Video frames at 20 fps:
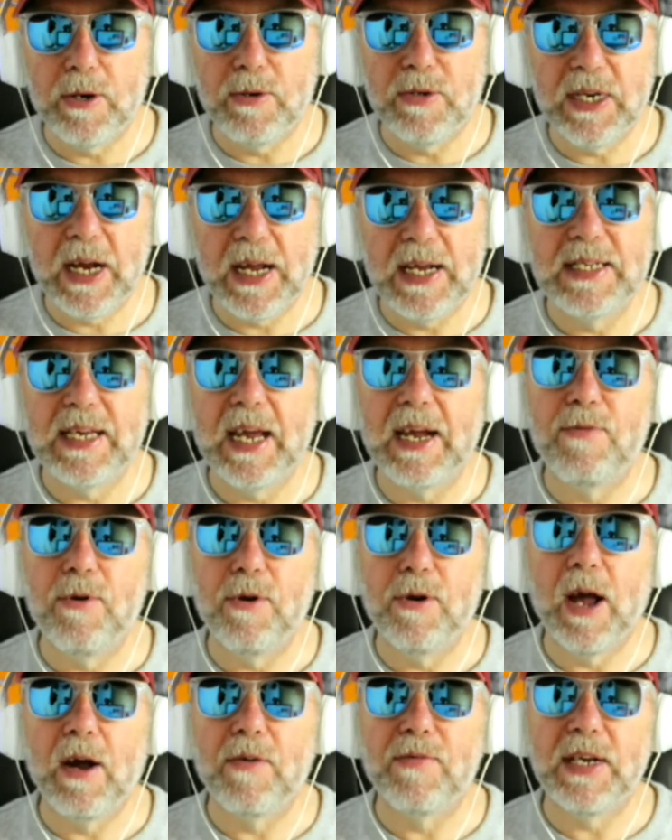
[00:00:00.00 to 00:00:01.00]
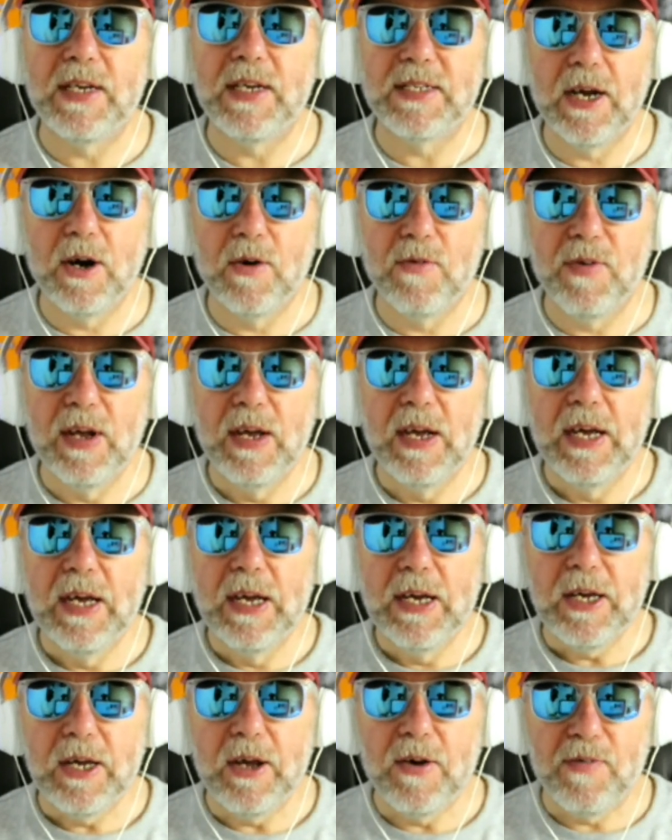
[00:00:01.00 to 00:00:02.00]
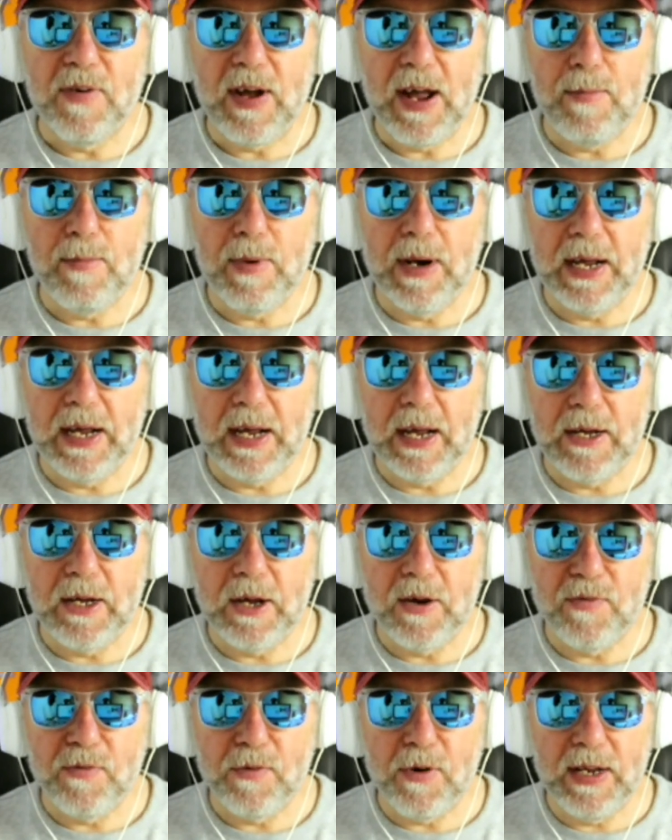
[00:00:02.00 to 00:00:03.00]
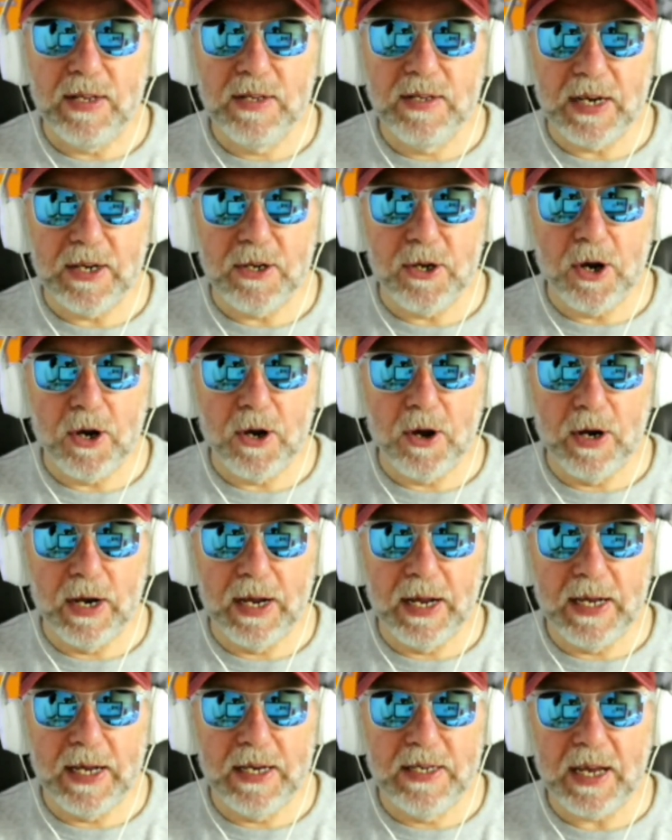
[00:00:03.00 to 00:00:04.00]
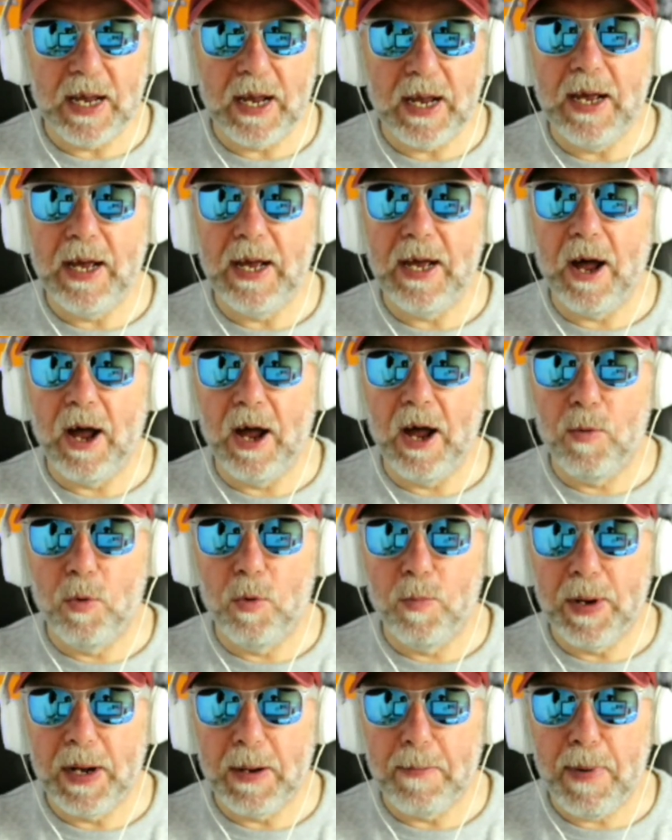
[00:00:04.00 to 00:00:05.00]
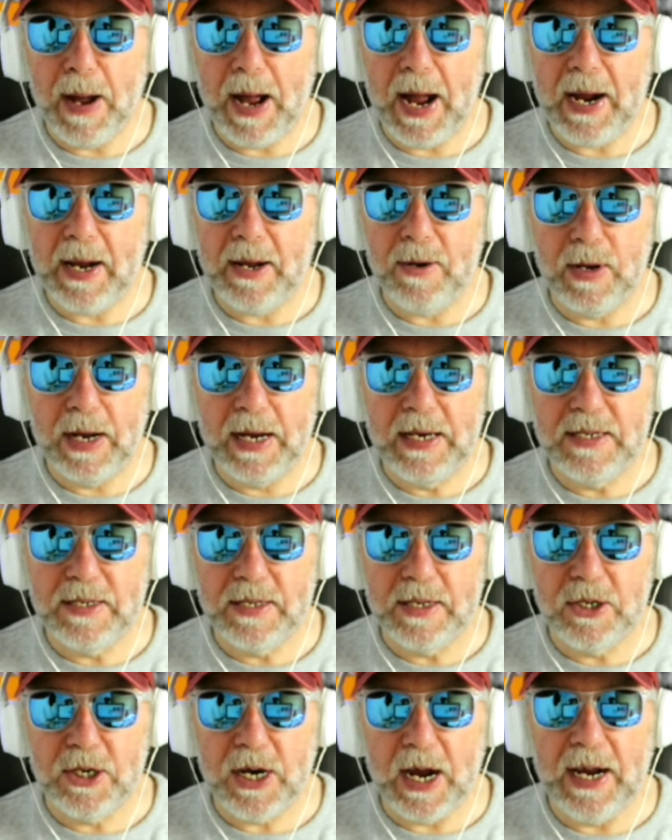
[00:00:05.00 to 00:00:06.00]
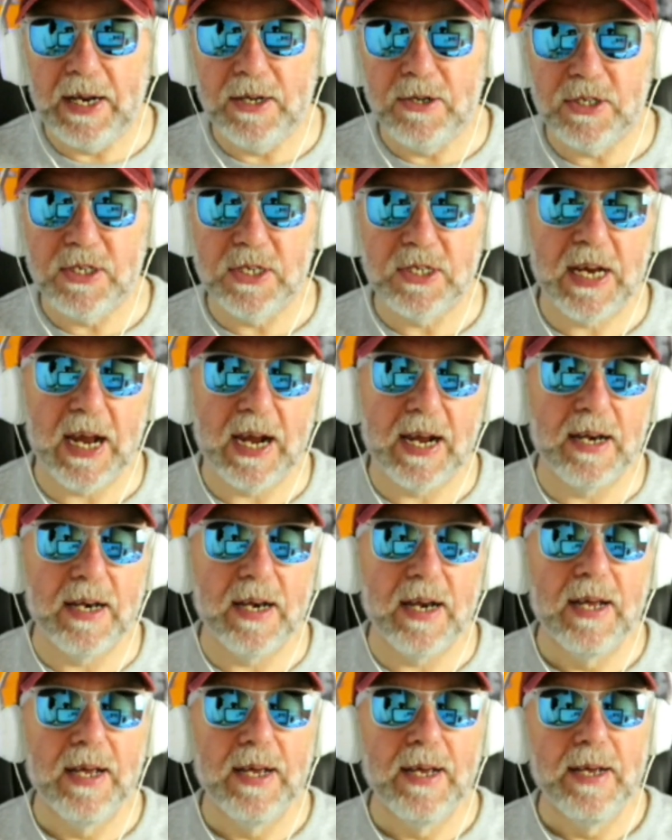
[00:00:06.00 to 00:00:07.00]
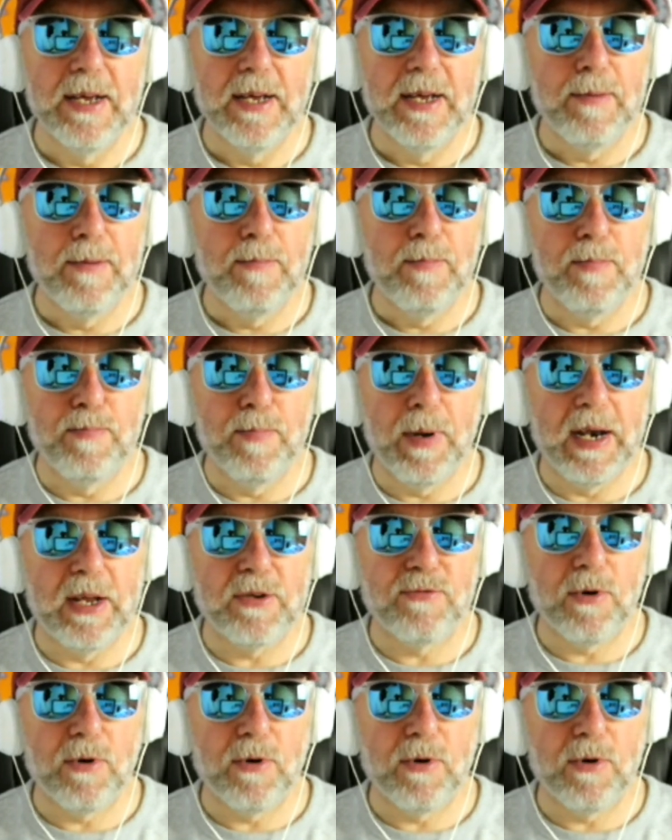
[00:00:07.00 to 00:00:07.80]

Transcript: stay safe, look after yourself, your family, your friends and your colleagues. I will be back into the chat in just a second, but let's